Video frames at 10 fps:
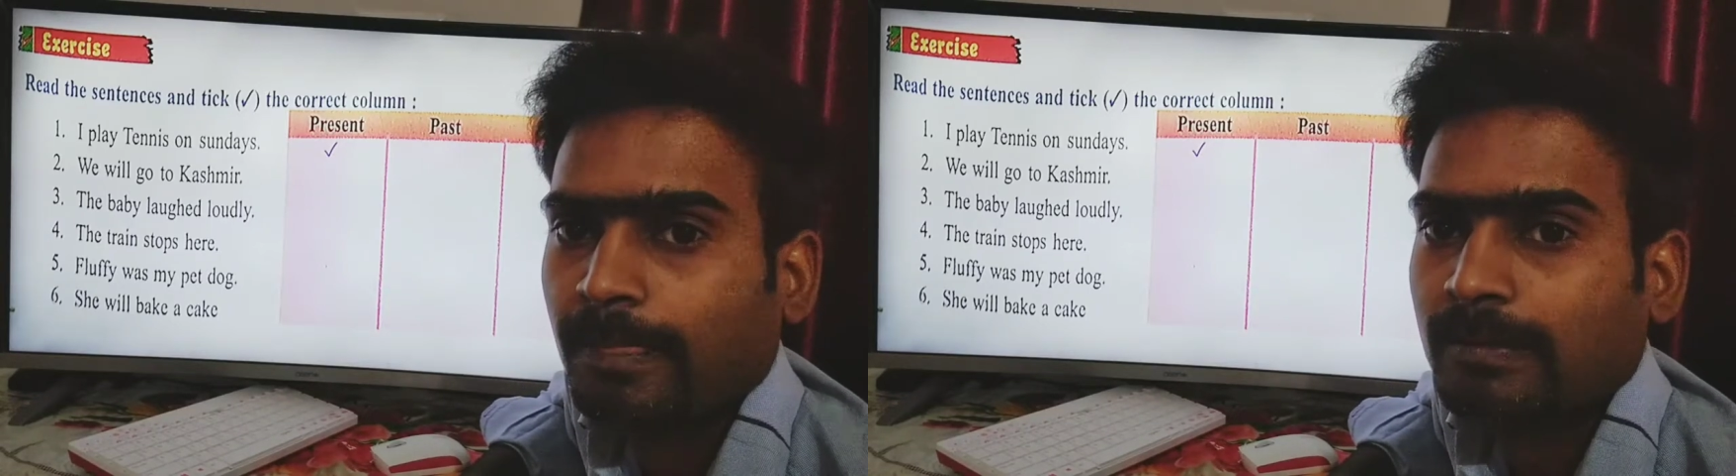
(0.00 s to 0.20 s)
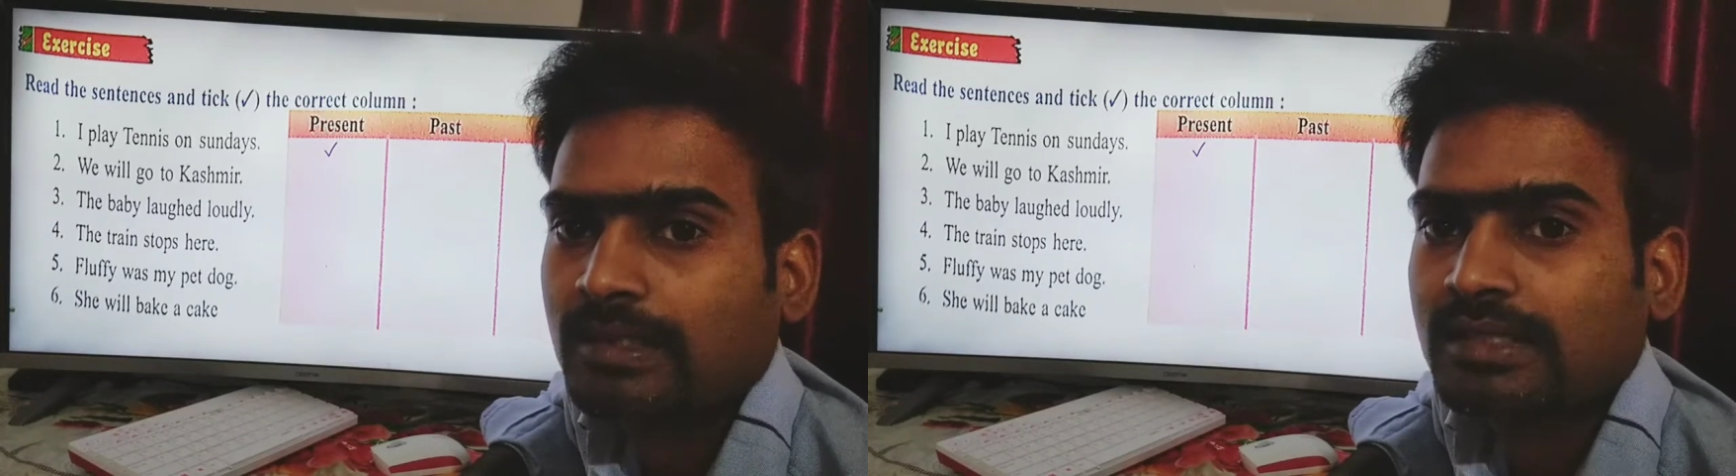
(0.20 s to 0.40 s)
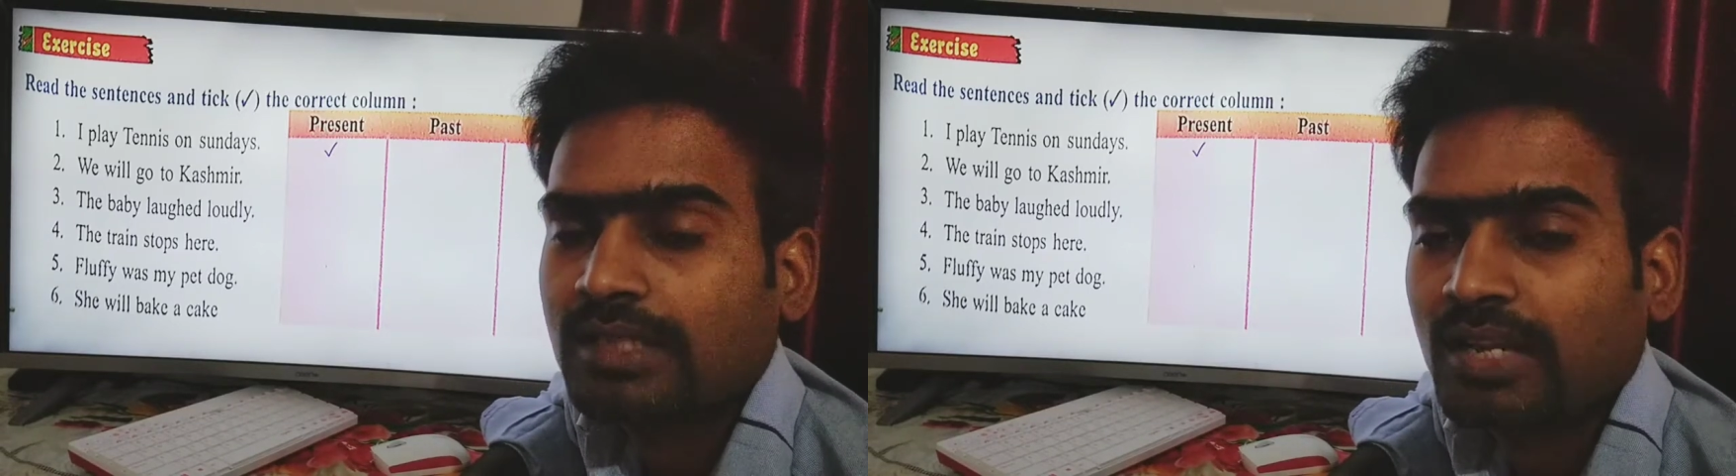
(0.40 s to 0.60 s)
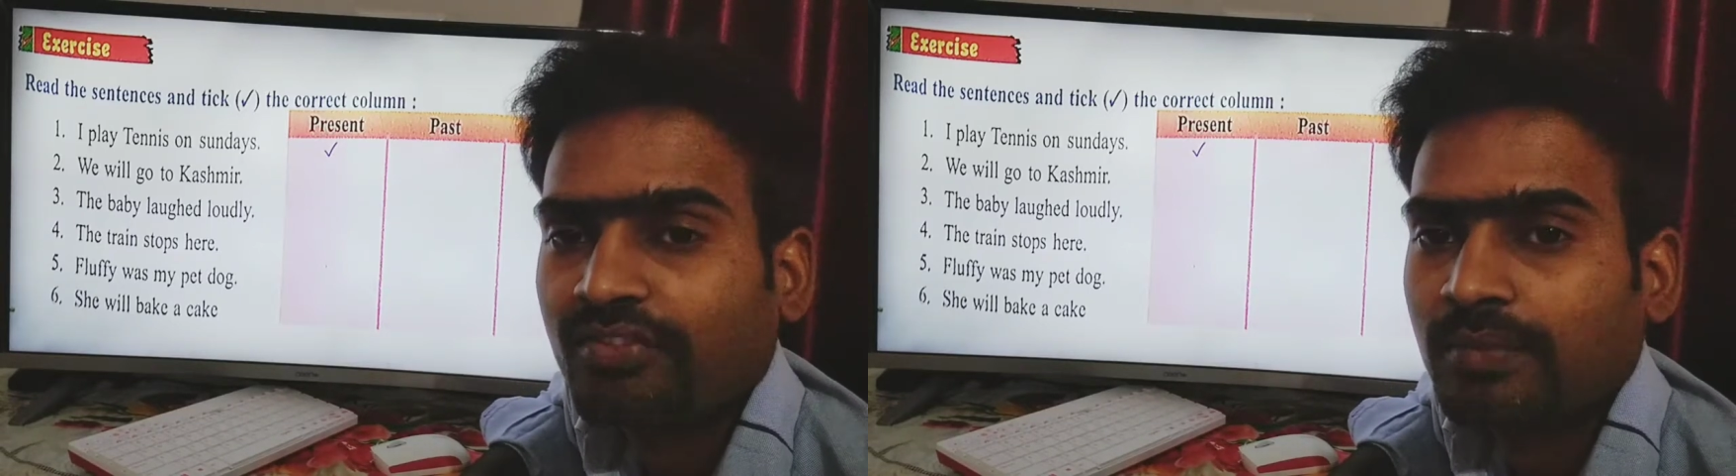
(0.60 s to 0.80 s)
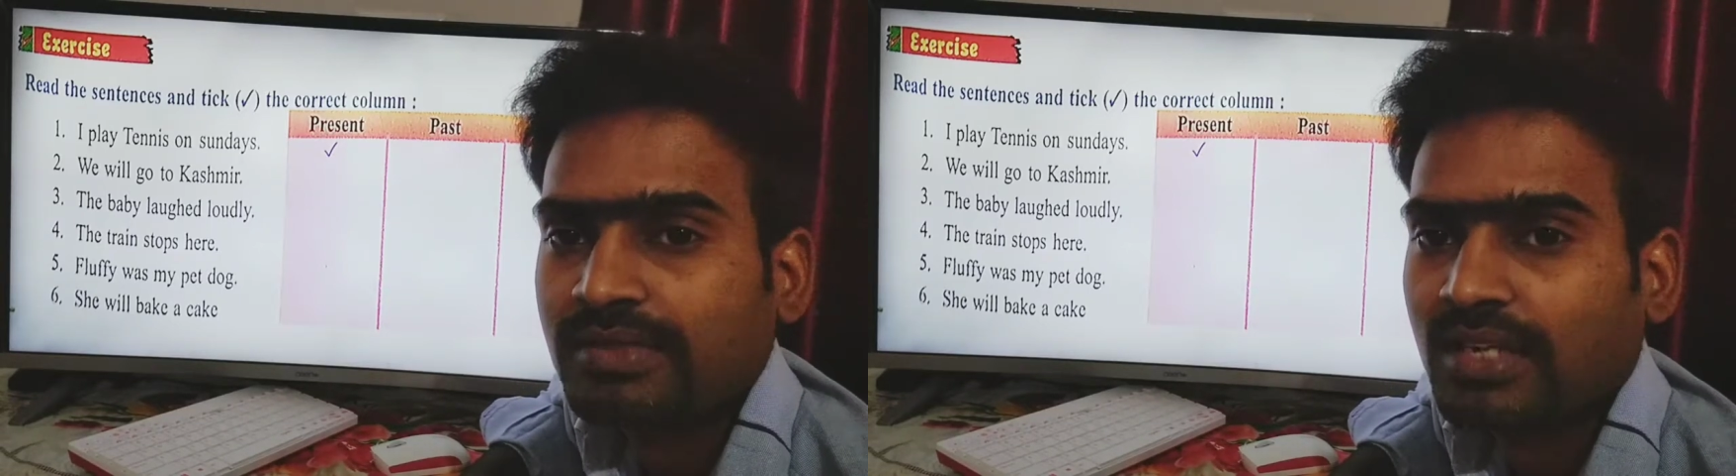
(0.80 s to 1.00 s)
Those are three
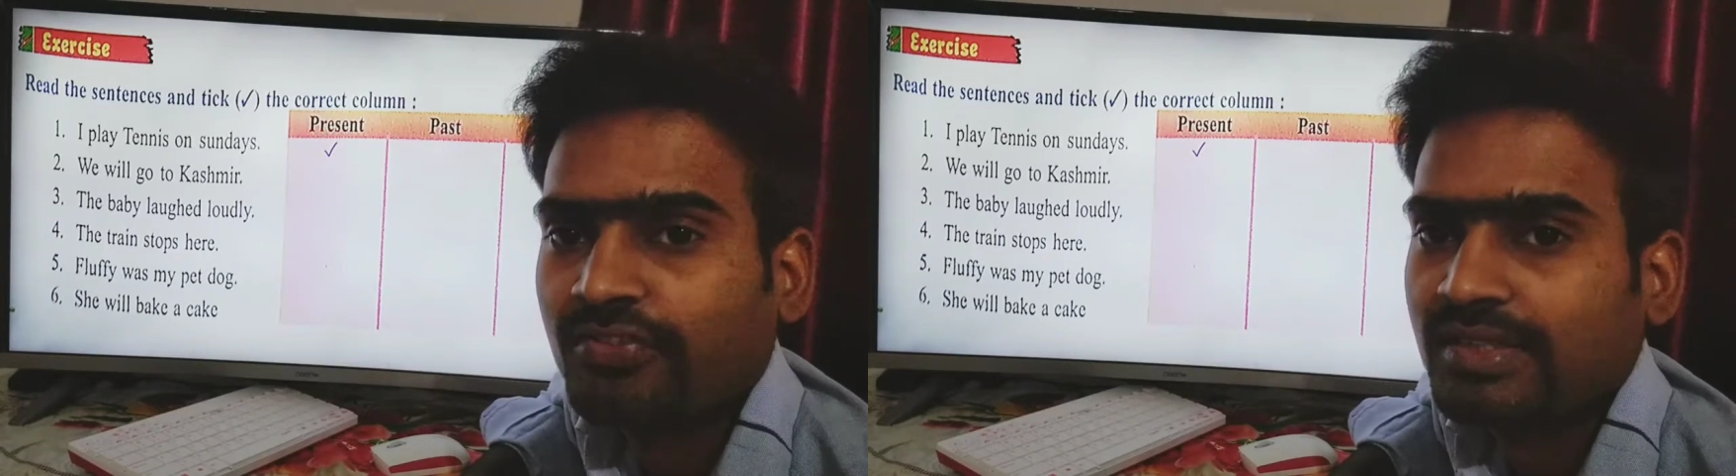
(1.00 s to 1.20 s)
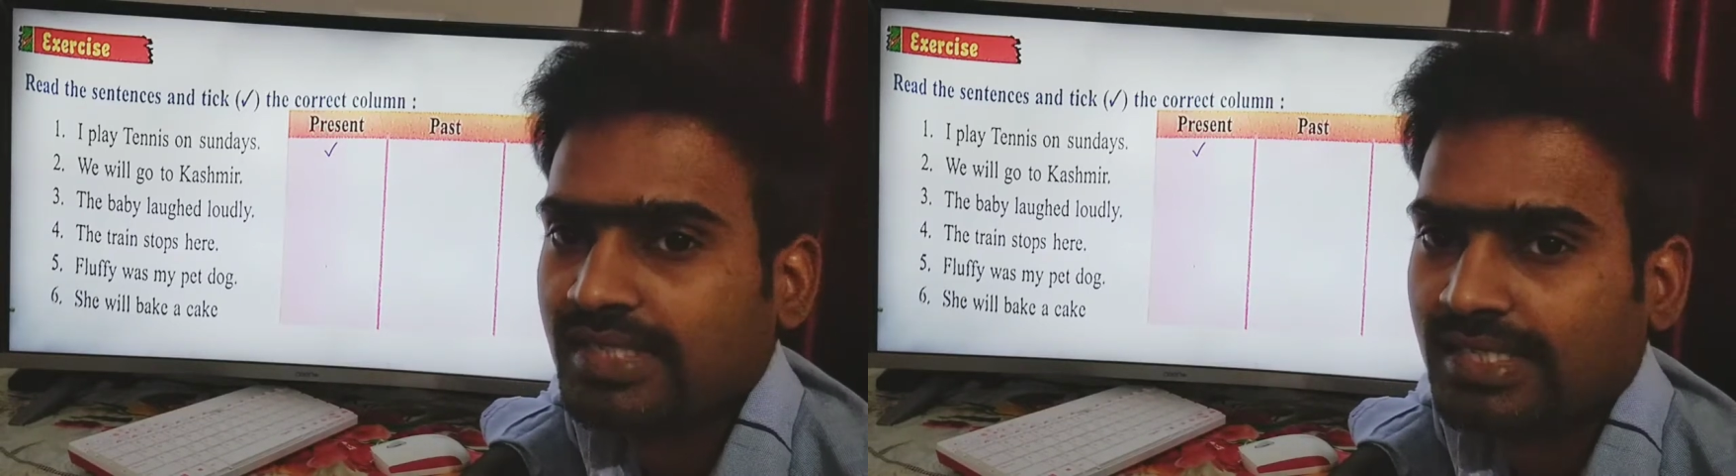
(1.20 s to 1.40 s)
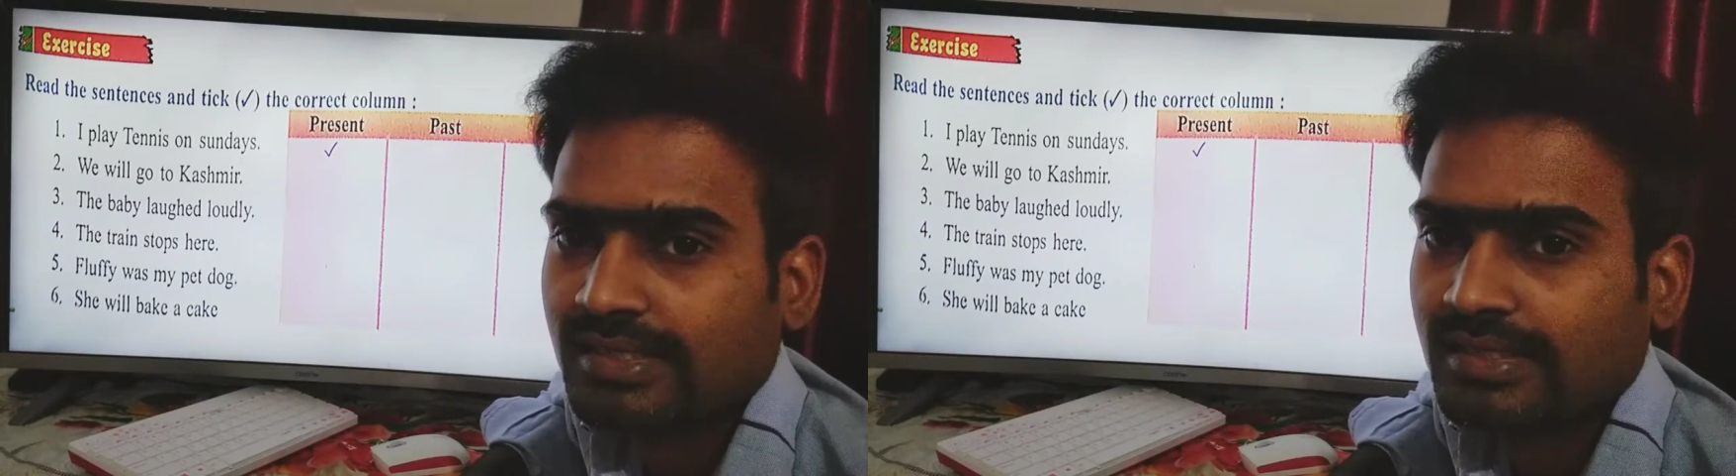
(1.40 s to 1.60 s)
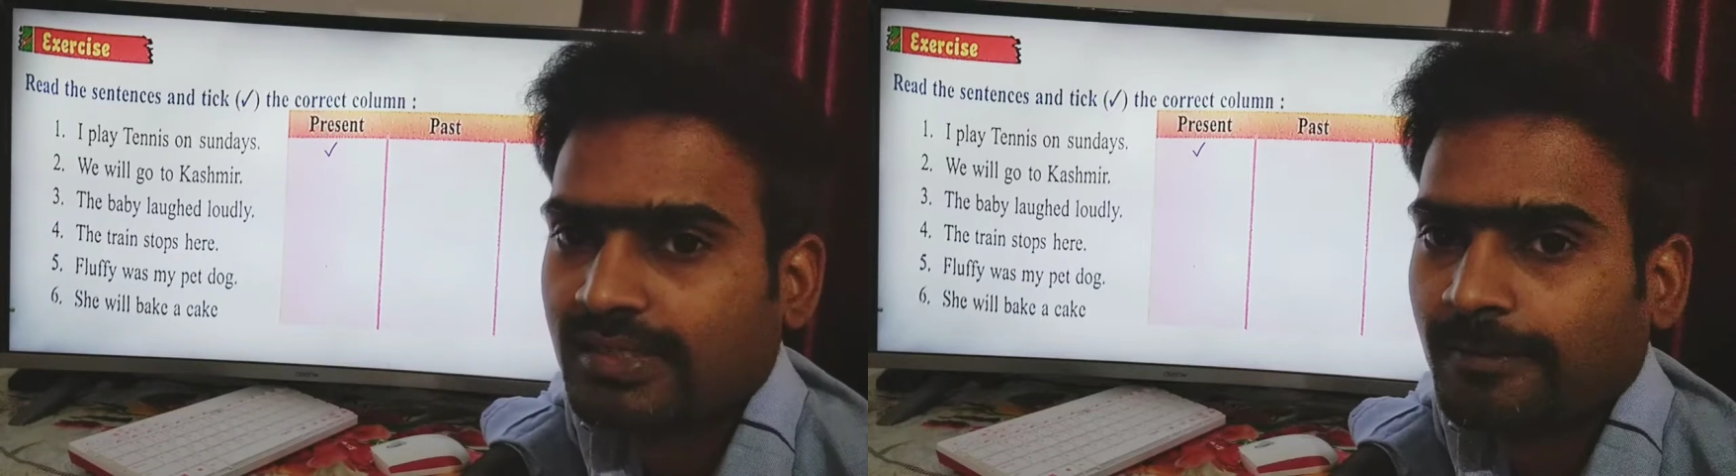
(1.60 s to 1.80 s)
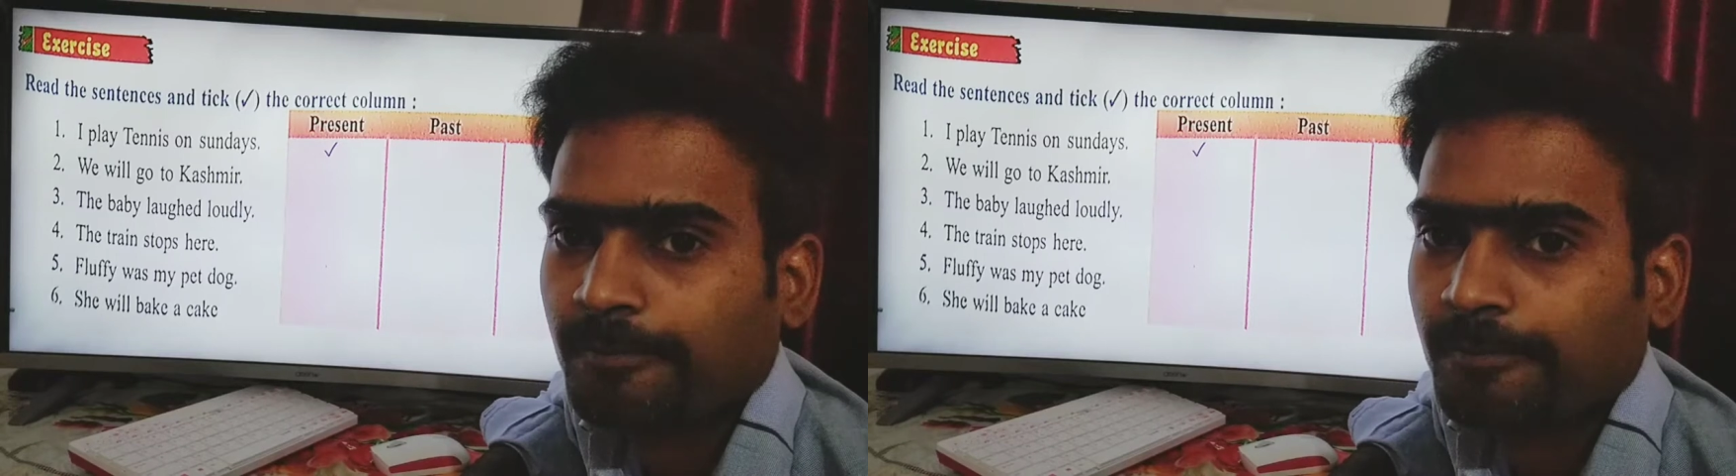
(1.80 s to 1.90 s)
forms of tenses.